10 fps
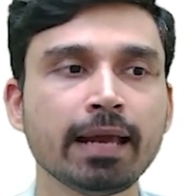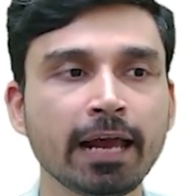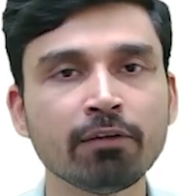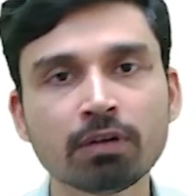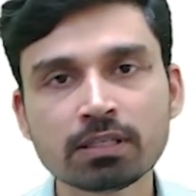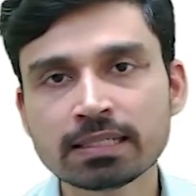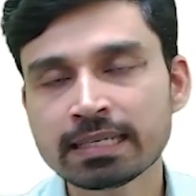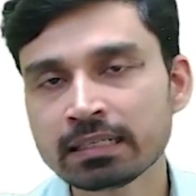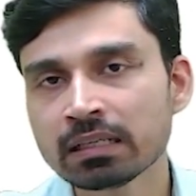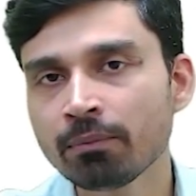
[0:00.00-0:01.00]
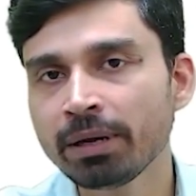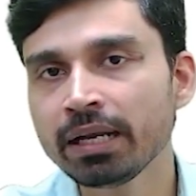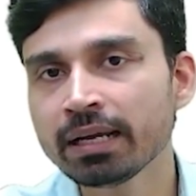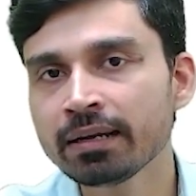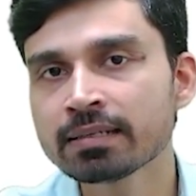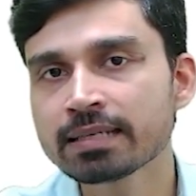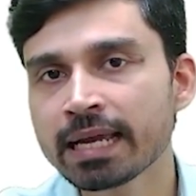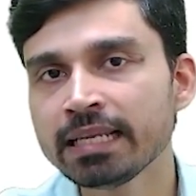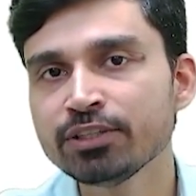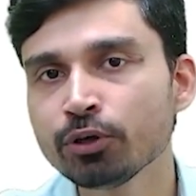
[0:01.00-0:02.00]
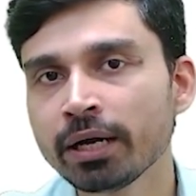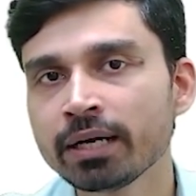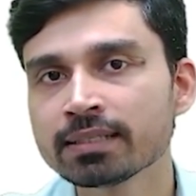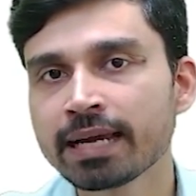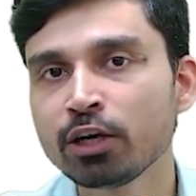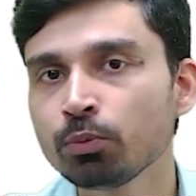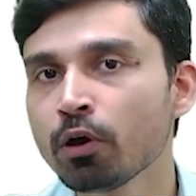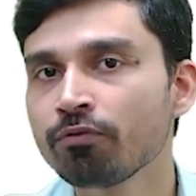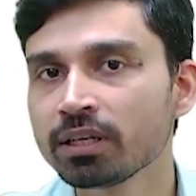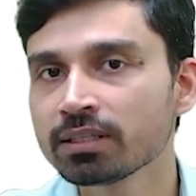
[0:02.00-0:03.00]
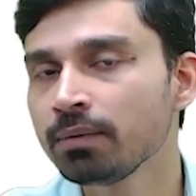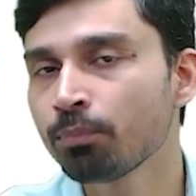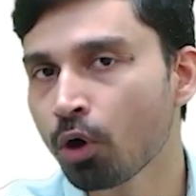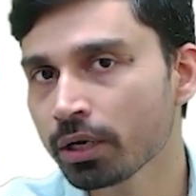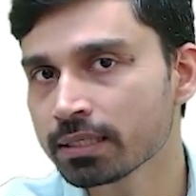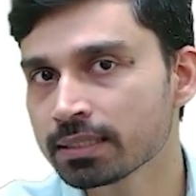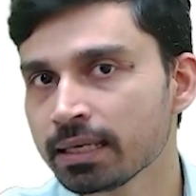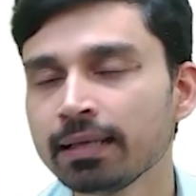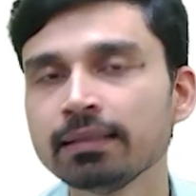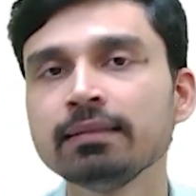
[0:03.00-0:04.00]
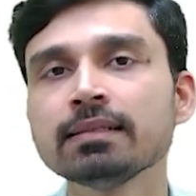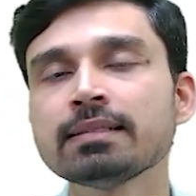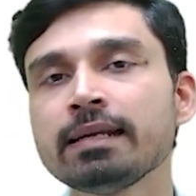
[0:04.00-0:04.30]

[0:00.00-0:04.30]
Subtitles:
And once the central government declares any geoheritage site to be of national importance, then the